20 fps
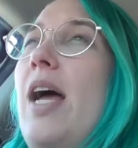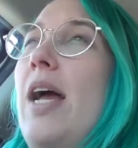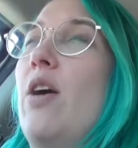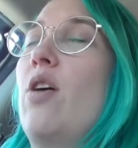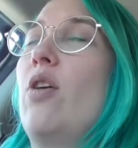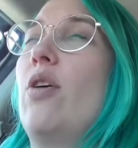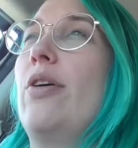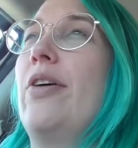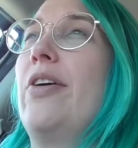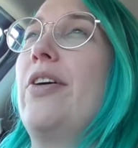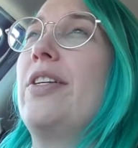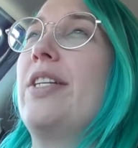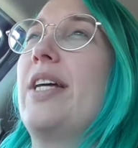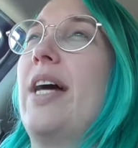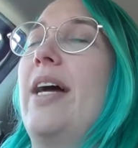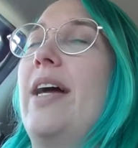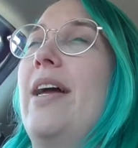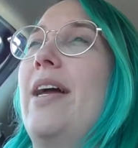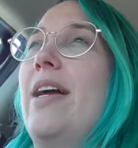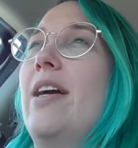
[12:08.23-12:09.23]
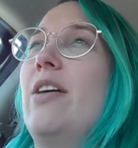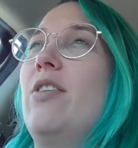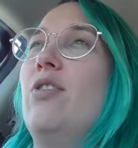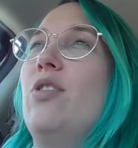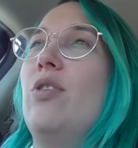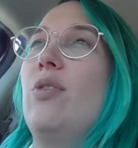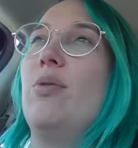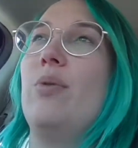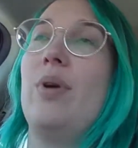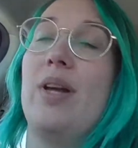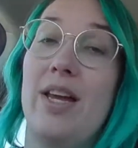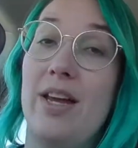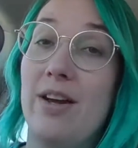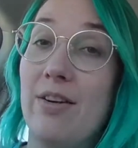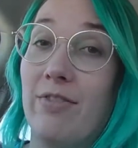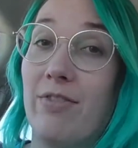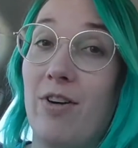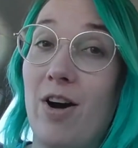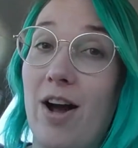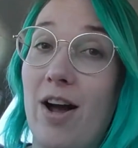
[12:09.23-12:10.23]
I got a new
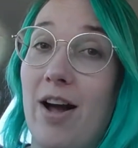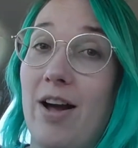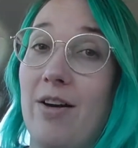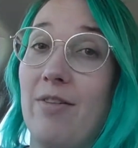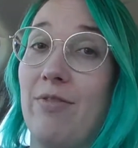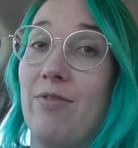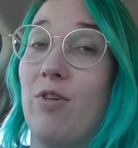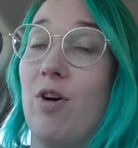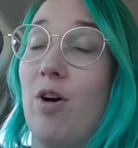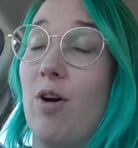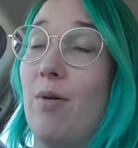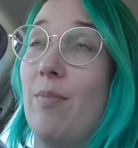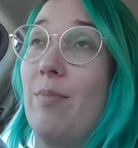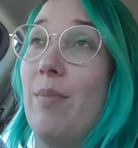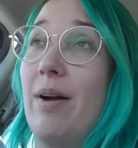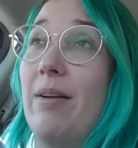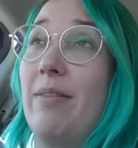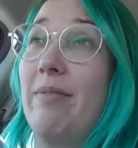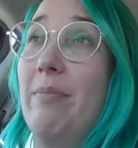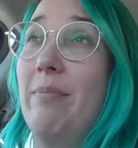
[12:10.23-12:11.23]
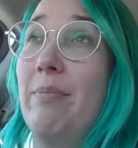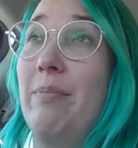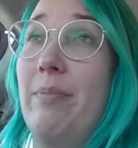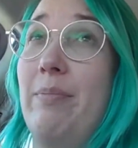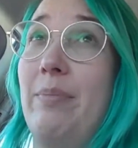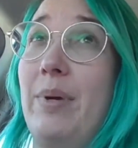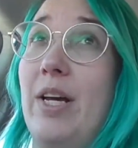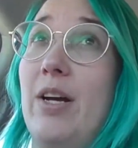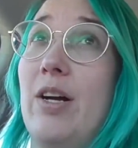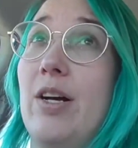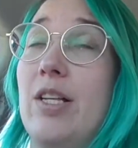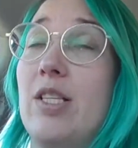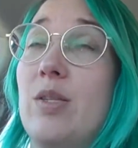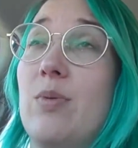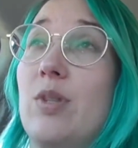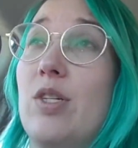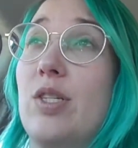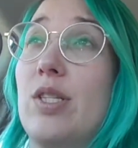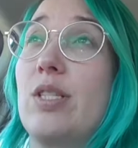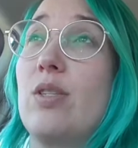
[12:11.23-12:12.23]
air fryer from my
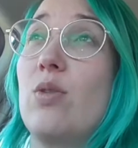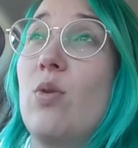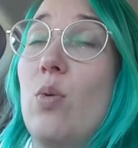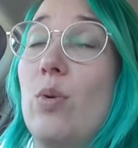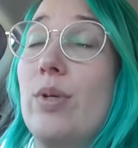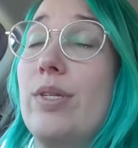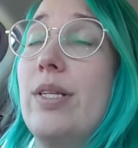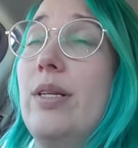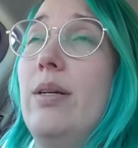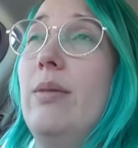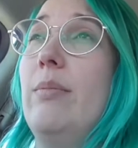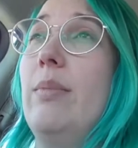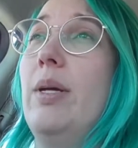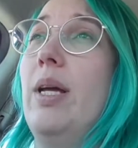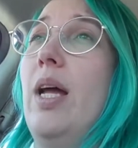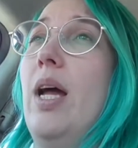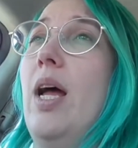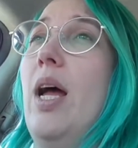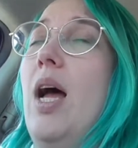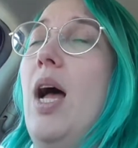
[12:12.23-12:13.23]
parents, which is awesome,